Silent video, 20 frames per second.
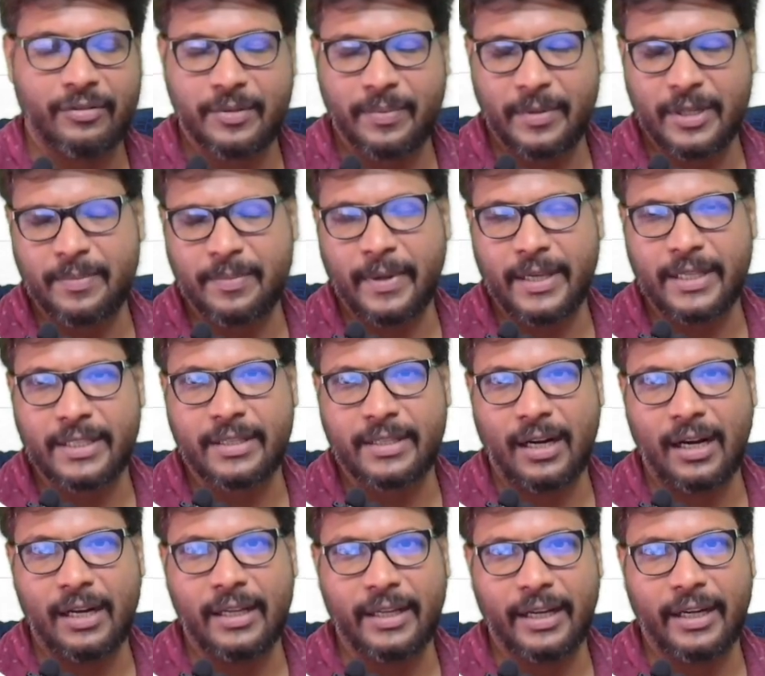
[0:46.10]
means by
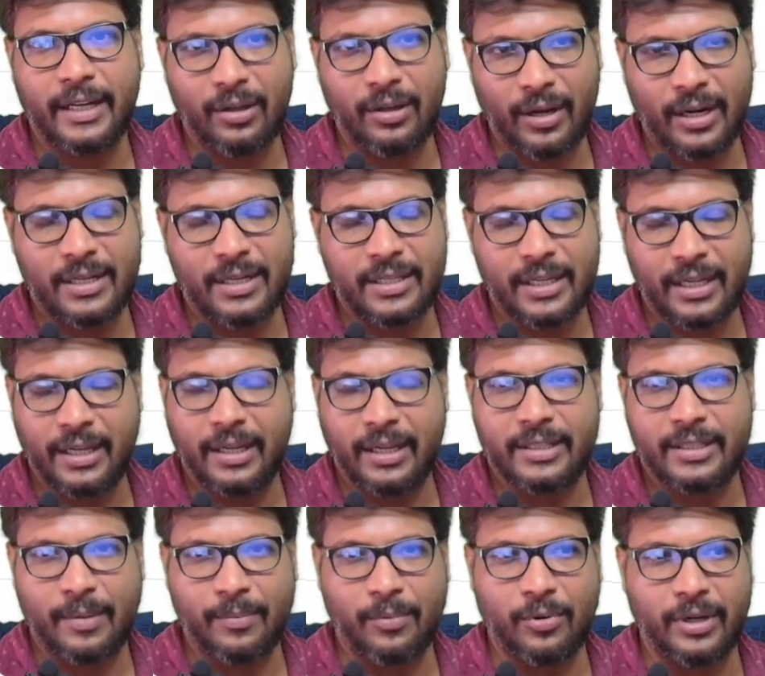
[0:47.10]
scrolling it you can see
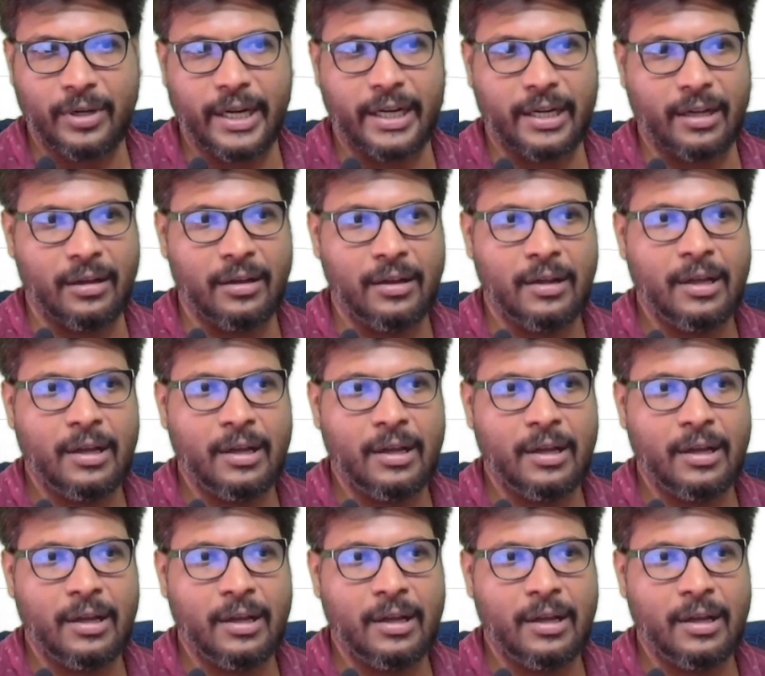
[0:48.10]
some more data.